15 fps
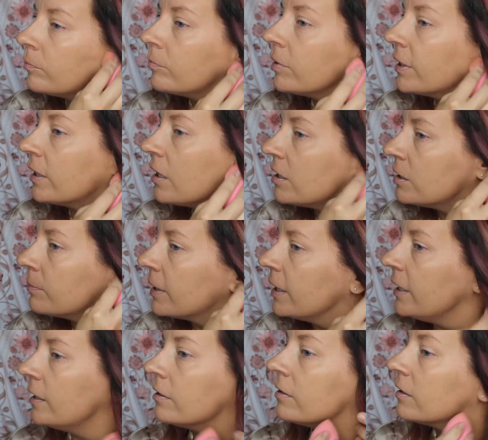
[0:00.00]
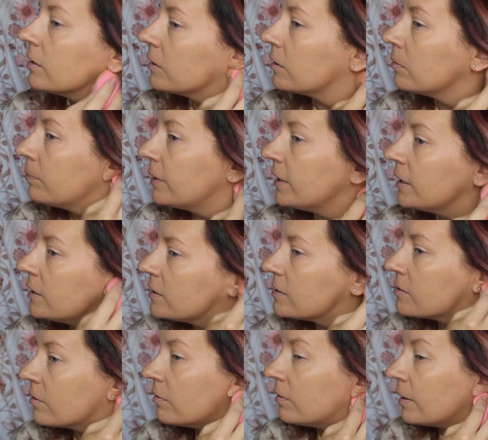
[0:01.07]
Bring it onto my ear a little bit
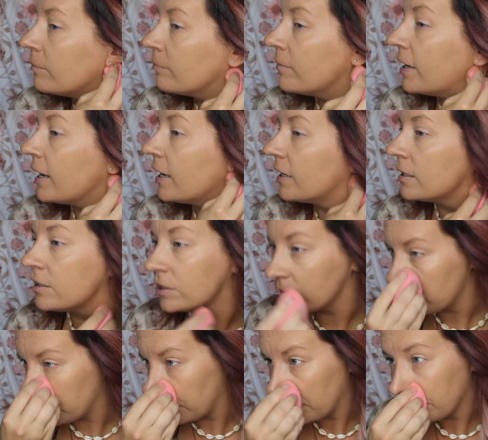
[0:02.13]
so I match.